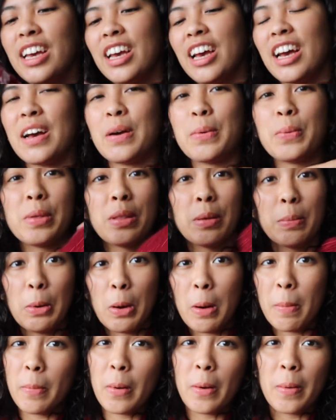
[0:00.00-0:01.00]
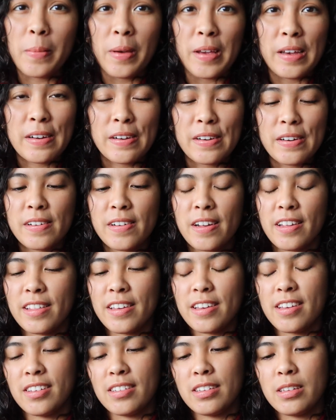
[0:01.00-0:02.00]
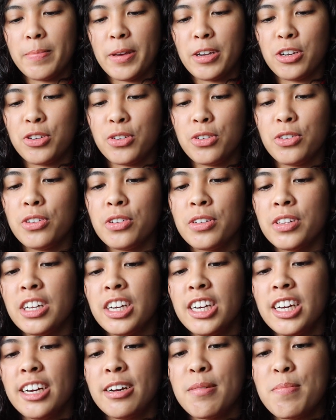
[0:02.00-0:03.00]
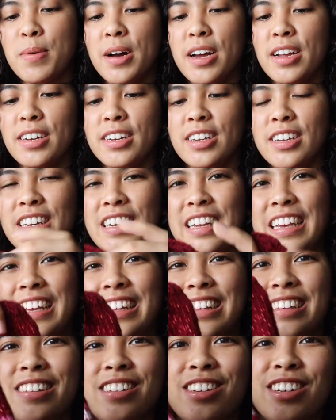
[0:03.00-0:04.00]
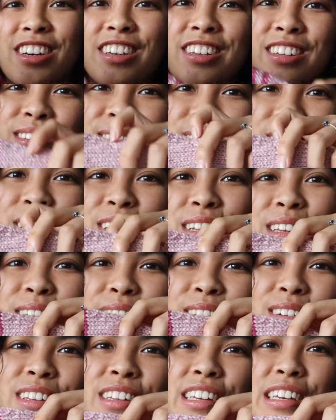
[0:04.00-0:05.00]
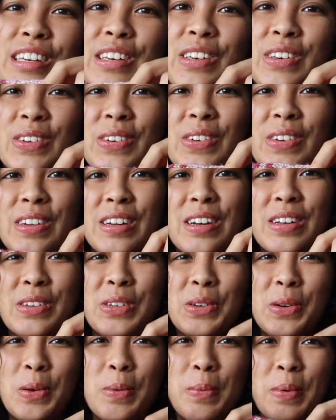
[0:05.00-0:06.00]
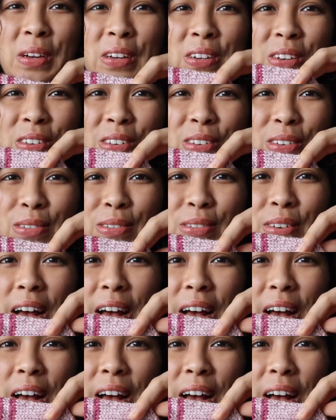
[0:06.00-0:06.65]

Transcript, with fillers: uh, with a pom-pom maker, nothing special but it's just really really cute. I'll show you pictures of